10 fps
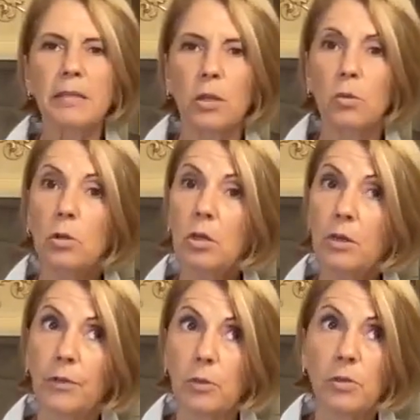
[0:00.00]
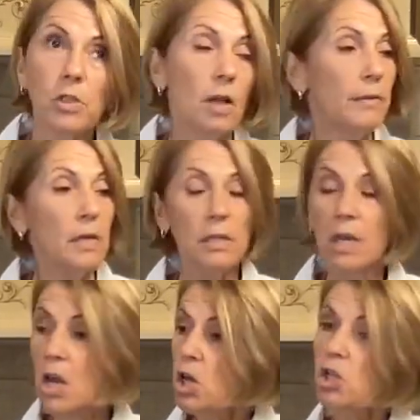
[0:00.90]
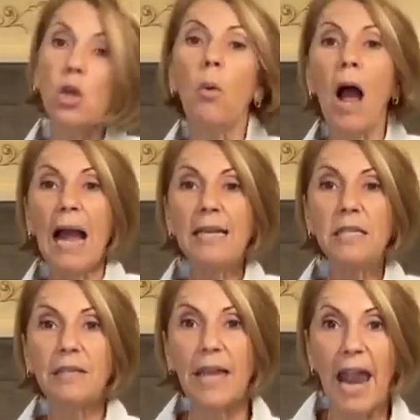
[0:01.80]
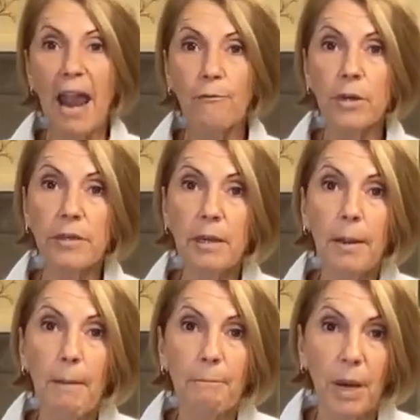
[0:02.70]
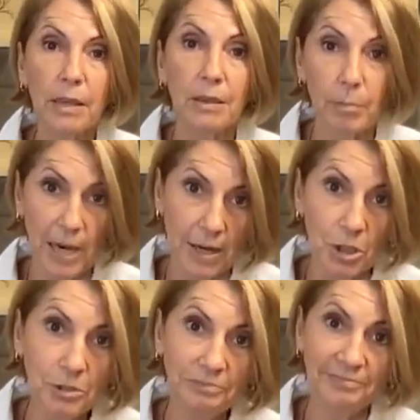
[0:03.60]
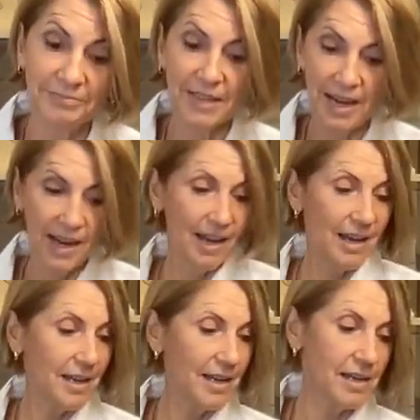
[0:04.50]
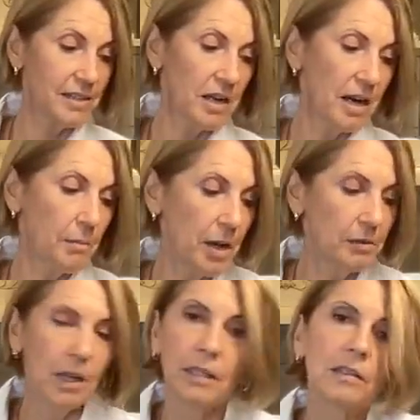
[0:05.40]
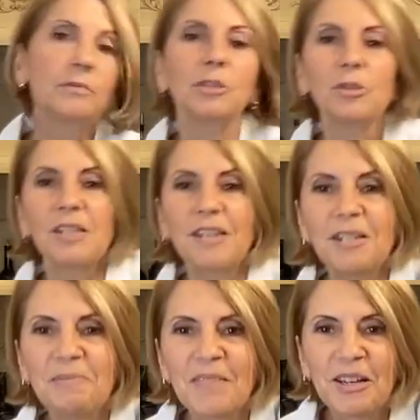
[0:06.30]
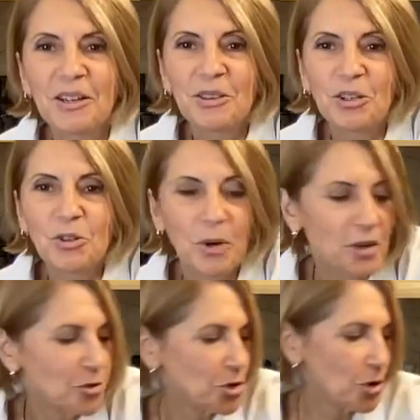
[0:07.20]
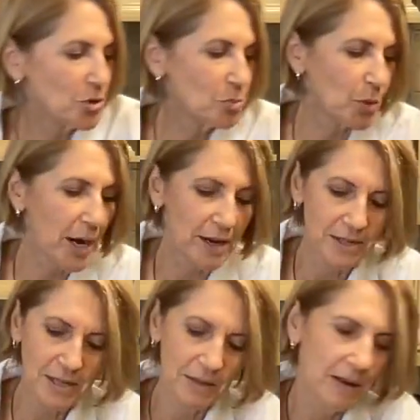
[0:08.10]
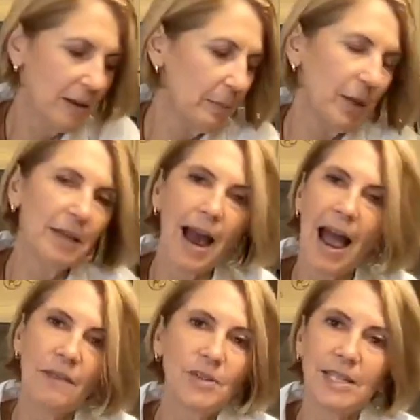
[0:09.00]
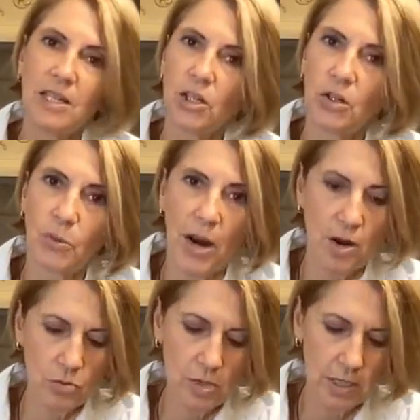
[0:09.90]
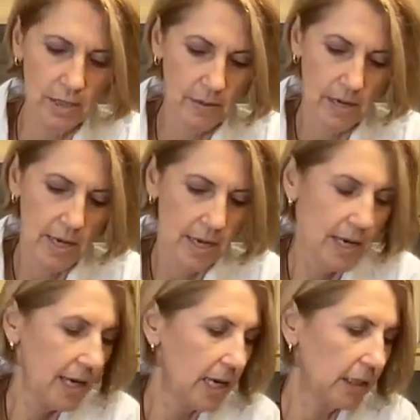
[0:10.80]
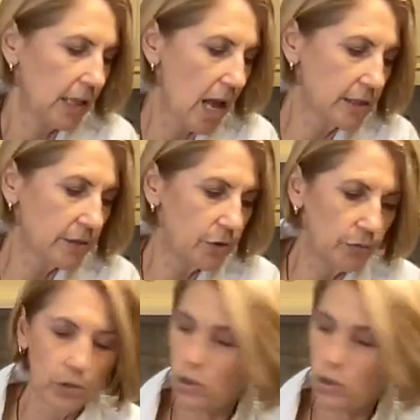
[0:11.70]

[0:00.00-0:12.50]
that you could have used on this. So I did the everything but the bagel. And I said I love using the Trader Joe's brand. but I've seen it around at lots of different